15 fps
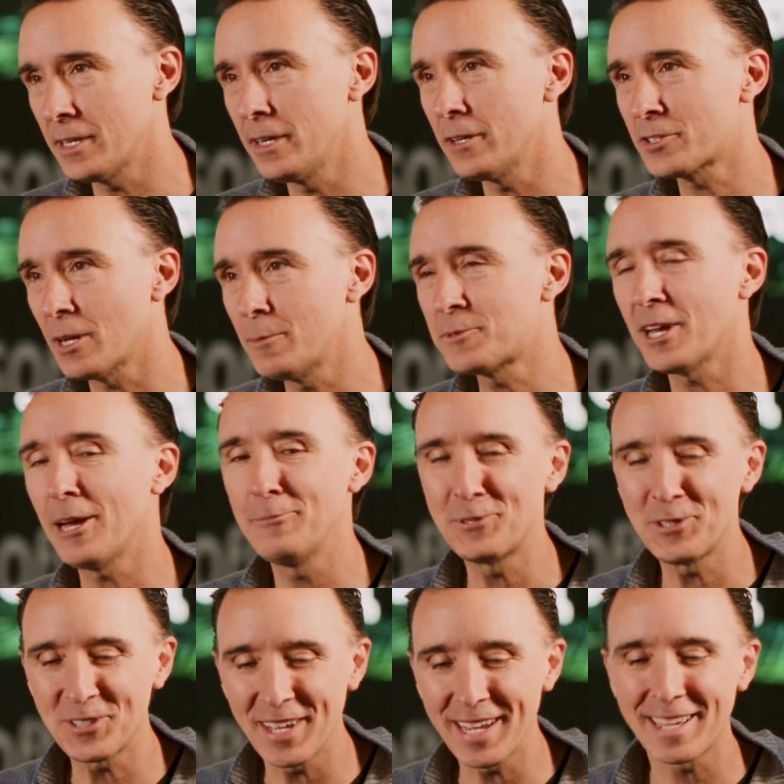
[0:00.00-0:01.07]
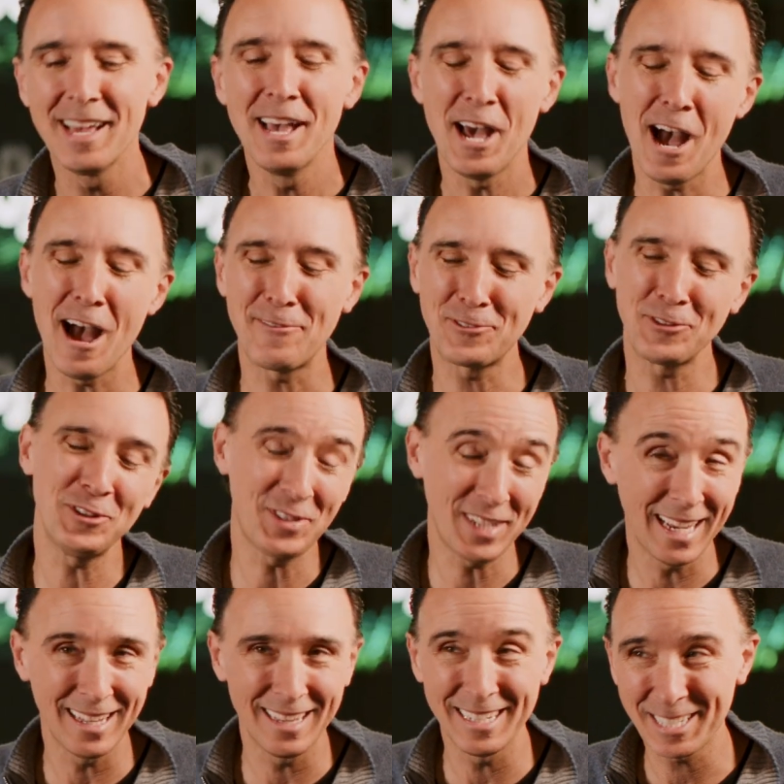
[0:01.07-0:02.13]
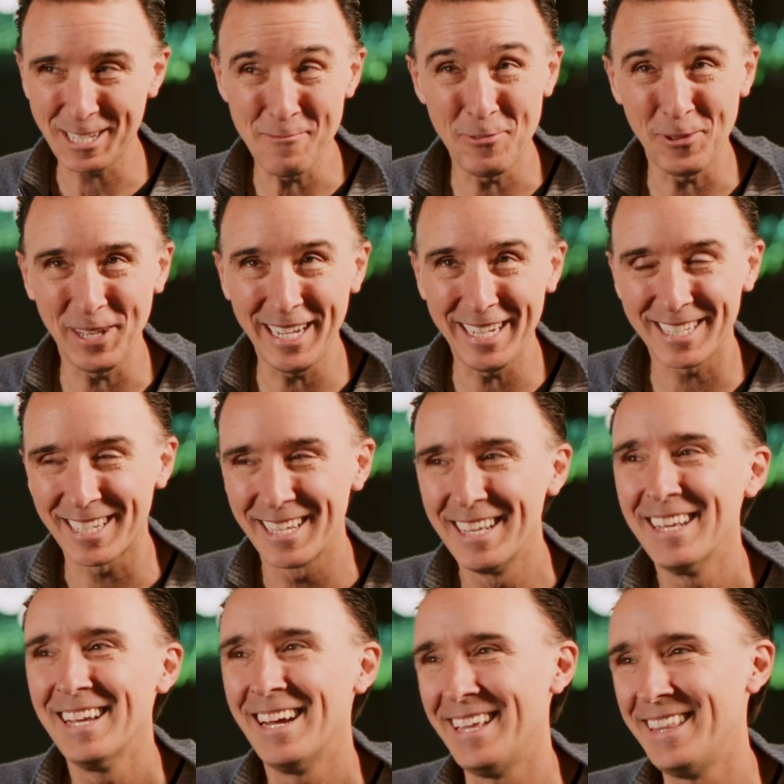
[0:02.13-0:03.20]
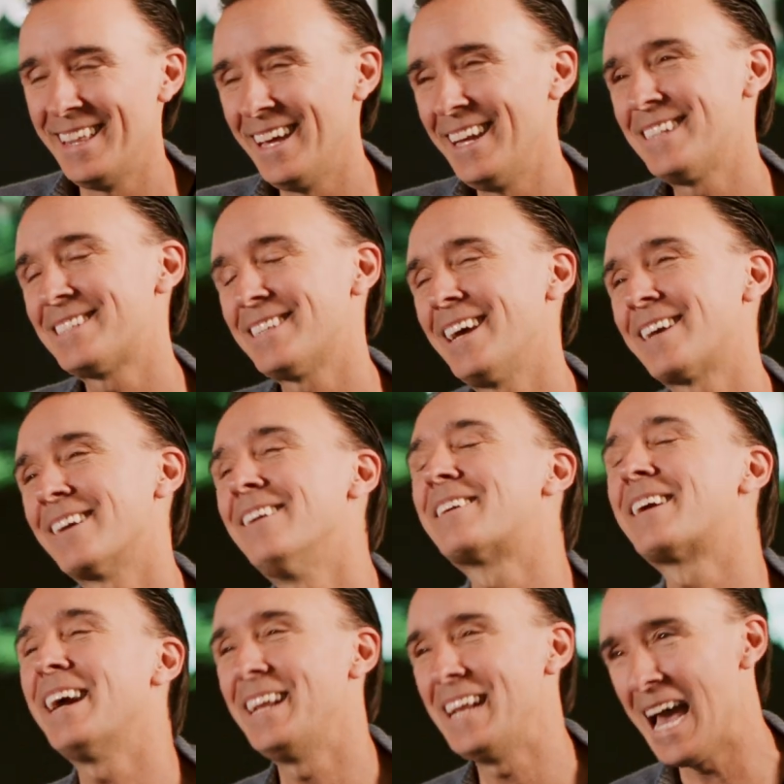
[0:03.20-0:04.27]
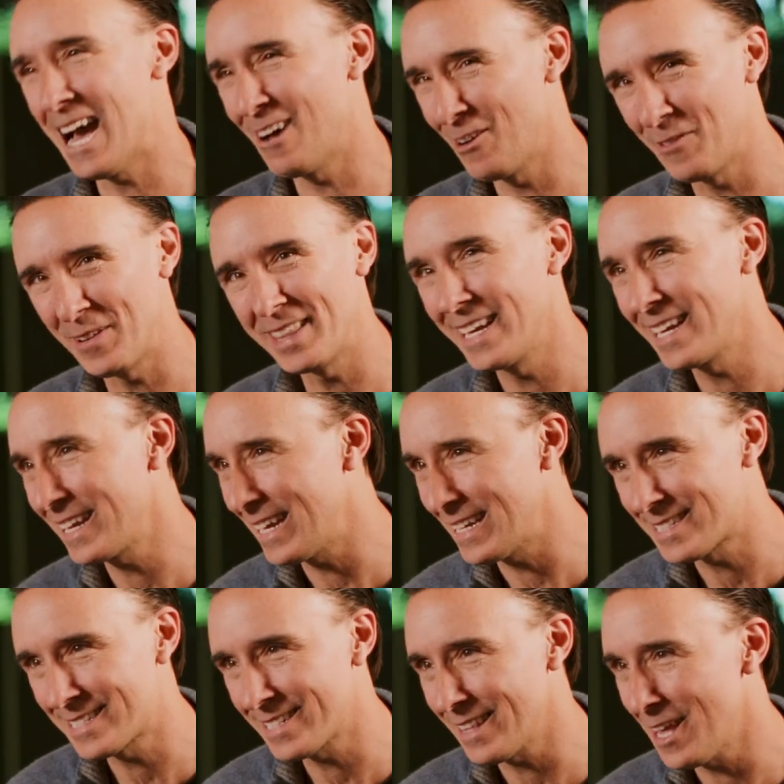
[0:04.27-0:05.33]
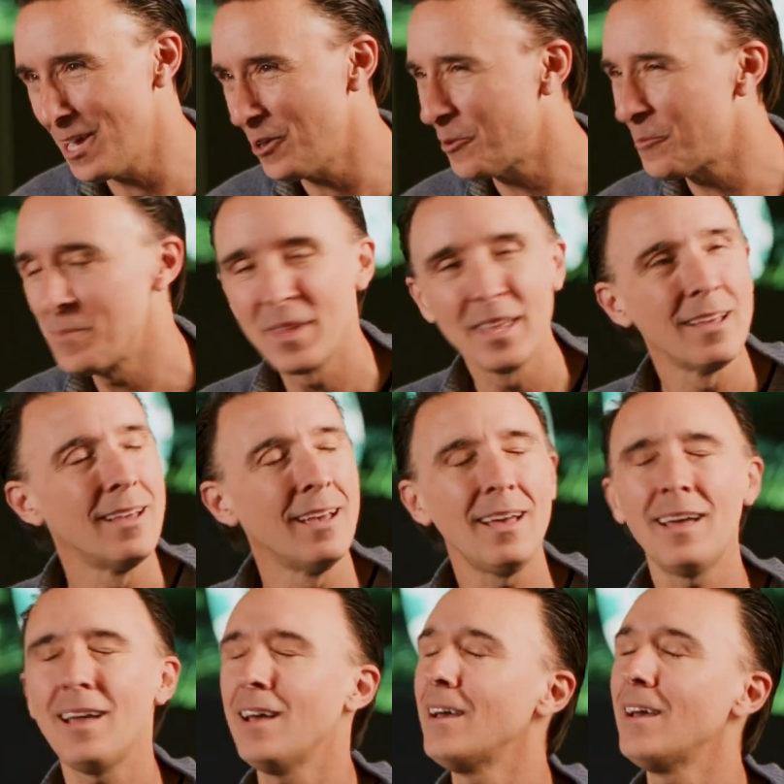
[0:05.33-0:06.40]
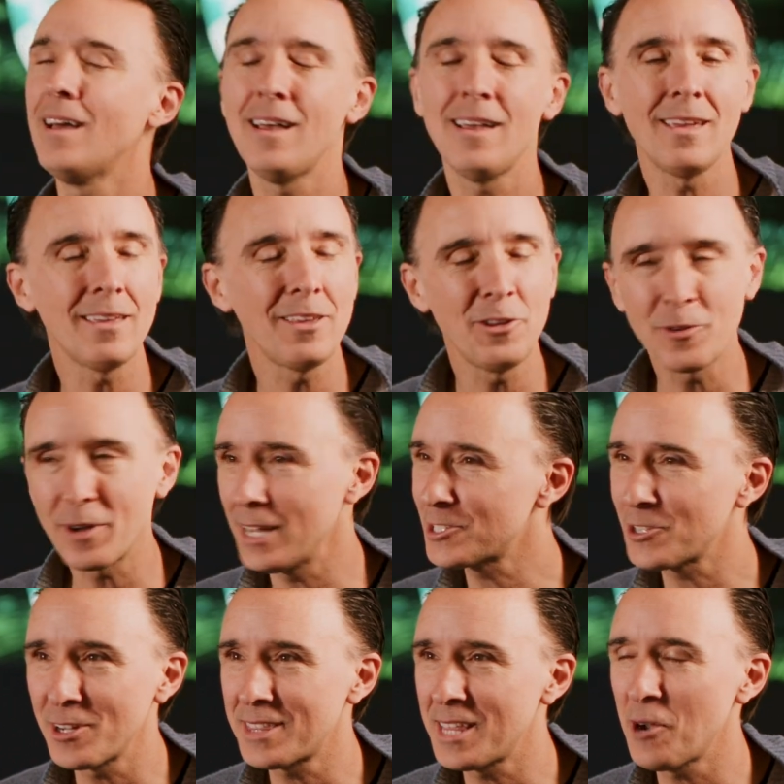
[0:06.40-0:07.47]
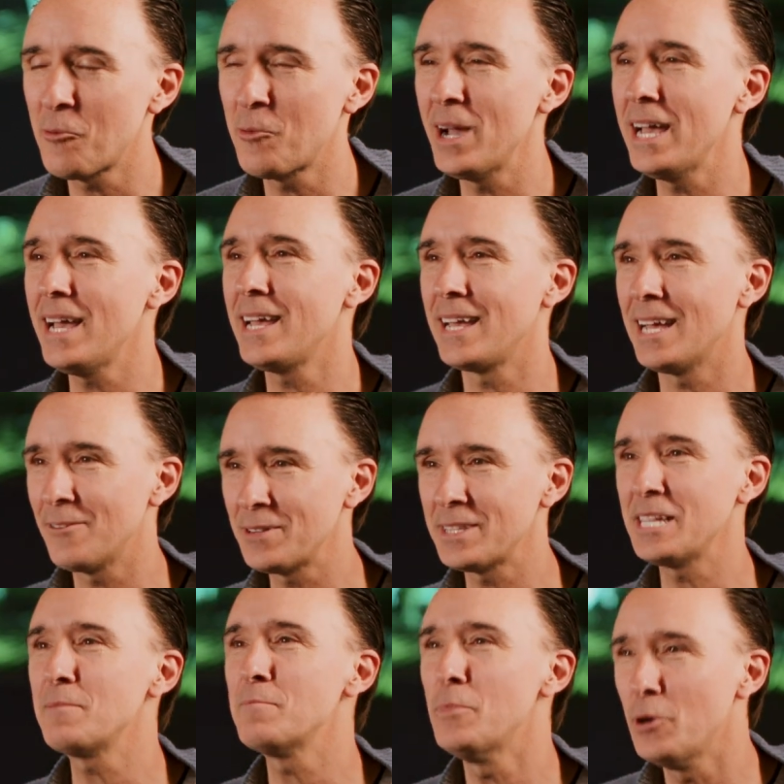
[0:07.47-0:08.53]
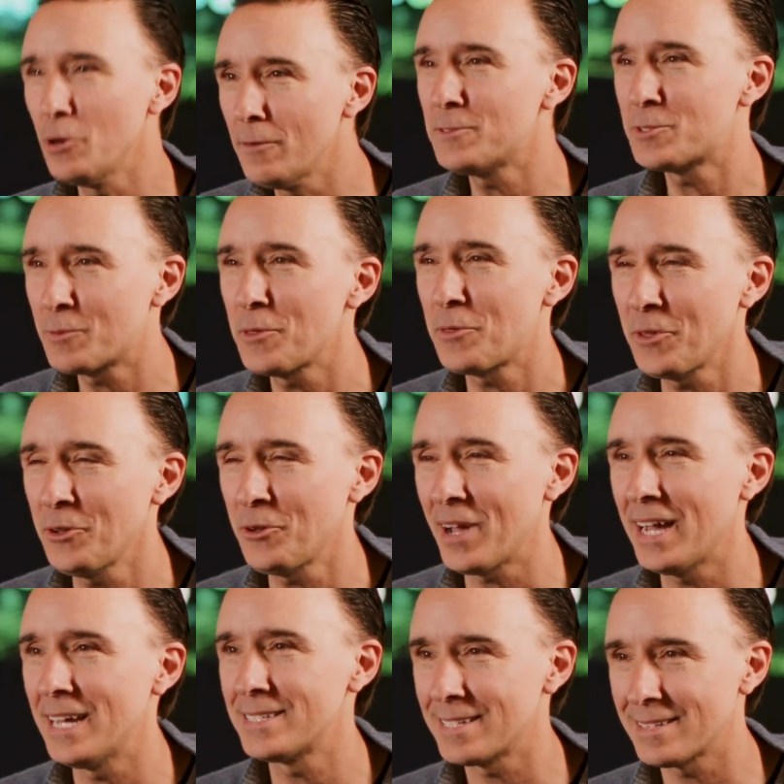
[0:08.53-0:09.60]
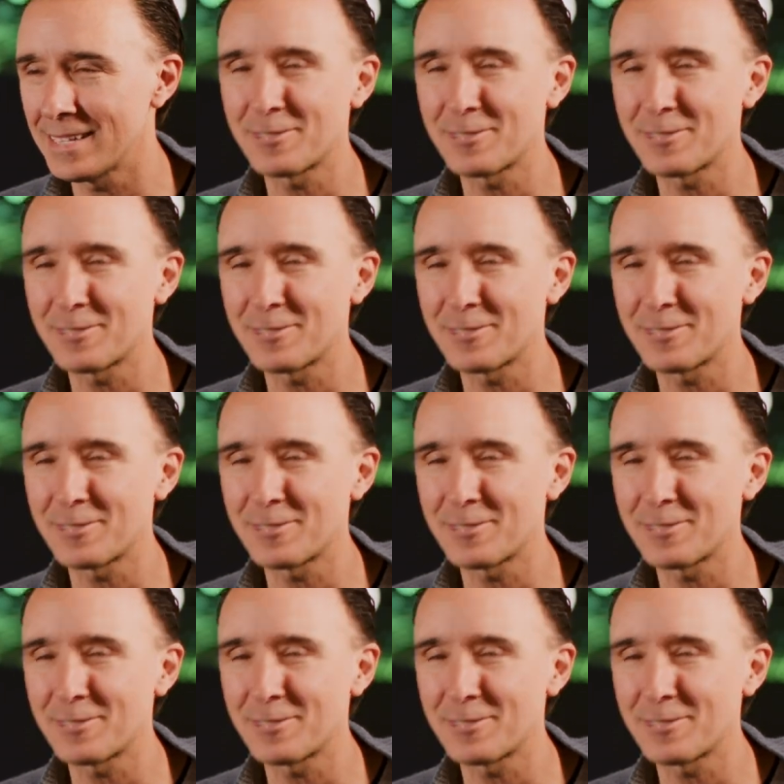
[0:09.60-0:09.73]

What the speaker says: You know, sometimes it's like after a sale is complete, and then it's like, okay, now everything gets slow. You guys aren't that way. Everything moves with you guys.